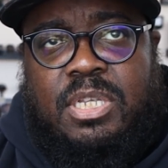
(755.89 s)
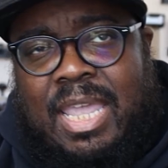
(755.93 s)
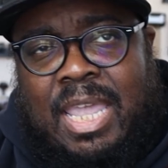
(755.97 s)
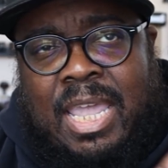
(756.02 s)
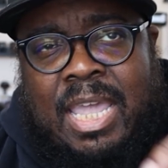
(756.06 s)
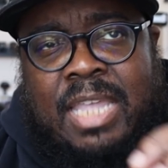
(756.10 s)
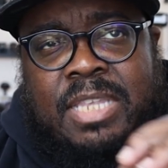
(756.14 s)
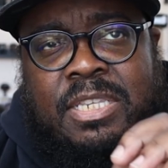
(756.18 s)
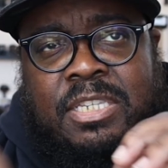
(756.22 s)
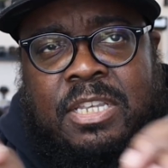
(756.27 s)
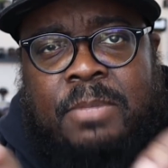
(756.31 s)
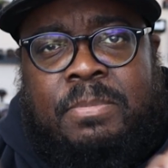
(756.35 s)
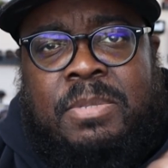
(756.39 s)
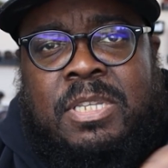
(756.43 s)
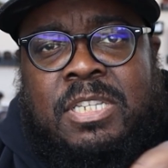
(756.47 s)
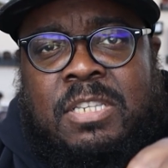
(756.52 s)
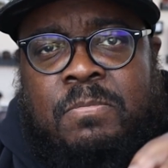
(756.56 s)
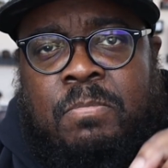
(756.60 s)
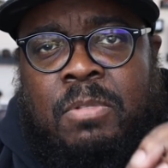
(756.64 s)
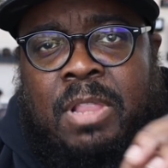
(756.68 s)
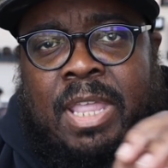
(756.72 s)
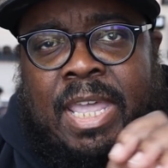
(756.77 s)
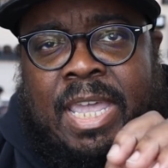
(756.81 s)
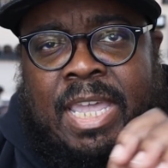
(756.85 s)
heads up
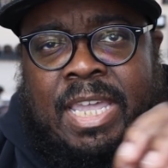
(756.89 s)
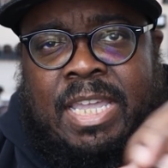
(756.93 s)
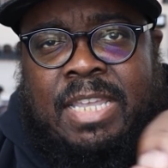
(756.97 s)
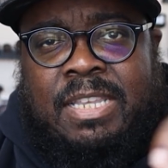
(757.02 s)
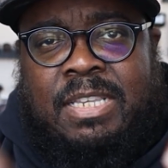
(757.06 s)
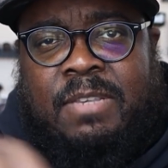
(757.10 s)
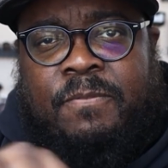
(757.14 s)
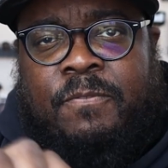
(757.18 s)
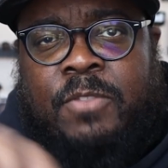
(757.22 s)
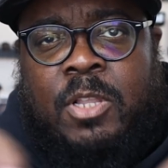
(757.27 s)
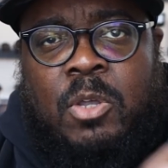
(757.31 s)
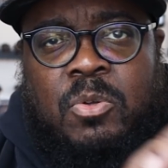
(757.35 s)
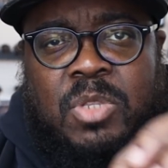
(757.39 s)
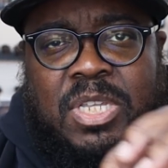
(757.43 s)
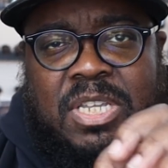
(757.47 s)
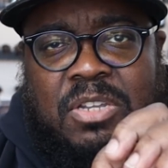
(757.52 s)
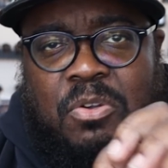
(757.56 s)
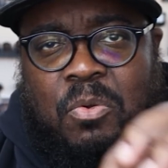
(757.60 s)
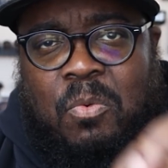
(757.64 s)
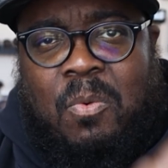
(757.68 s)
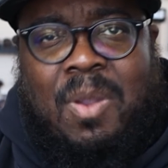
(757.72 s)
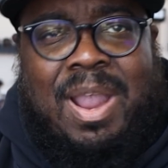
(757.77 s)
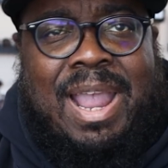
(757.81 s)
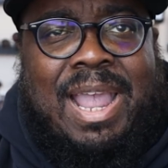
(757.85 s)
displays floating
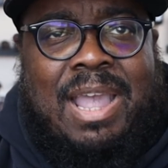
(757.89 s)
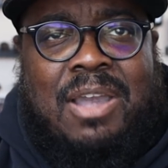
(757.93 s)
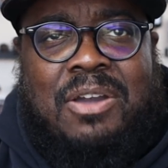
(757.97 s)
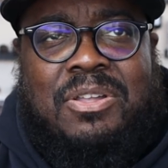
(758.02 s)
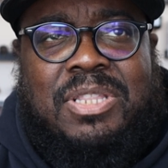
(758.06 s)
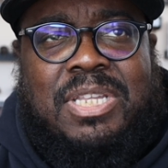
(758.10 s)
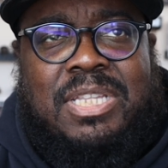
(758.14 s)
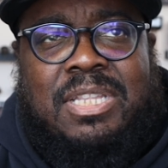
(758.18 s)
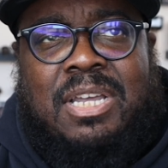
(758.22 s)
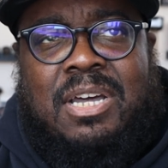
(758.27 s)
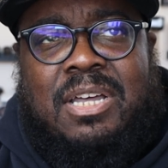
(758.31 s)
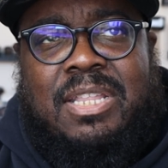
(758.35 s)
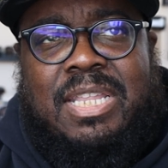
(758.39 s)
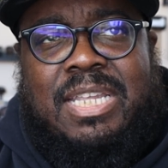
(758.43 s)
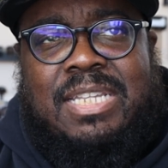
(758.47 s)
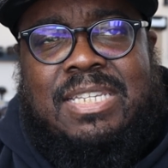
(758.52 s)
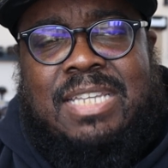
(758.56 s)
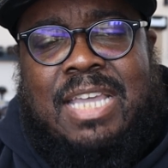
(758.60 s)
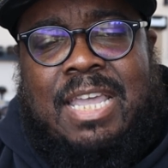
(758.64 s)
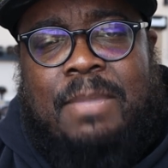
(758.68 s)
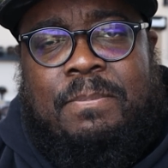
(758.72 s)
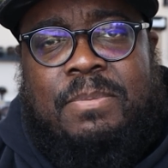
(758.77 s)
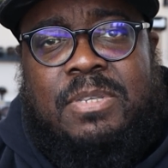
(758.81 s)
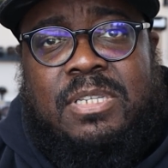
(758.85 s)
around and all that
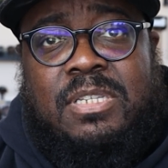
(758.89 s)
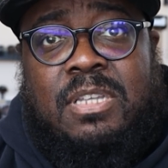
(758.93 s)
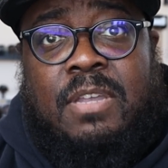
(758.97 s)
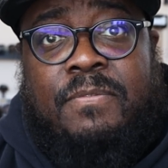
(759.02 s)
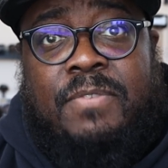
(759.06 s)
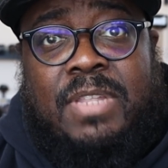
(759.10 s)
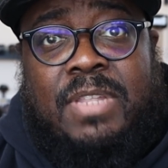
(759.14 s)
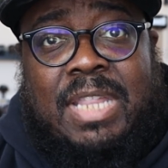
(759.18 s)
type of stuff,